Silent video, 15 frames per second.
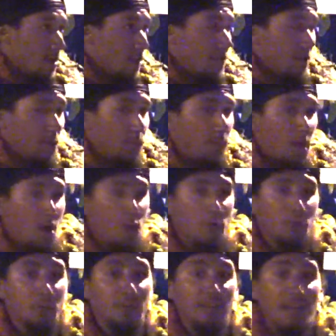Their
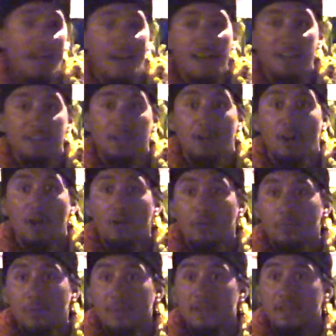power relies on our
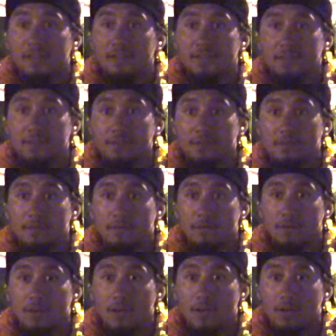obedience,
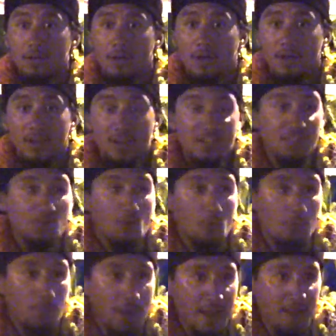on us
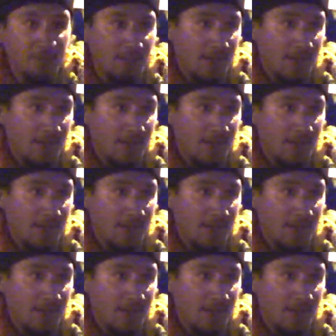obeying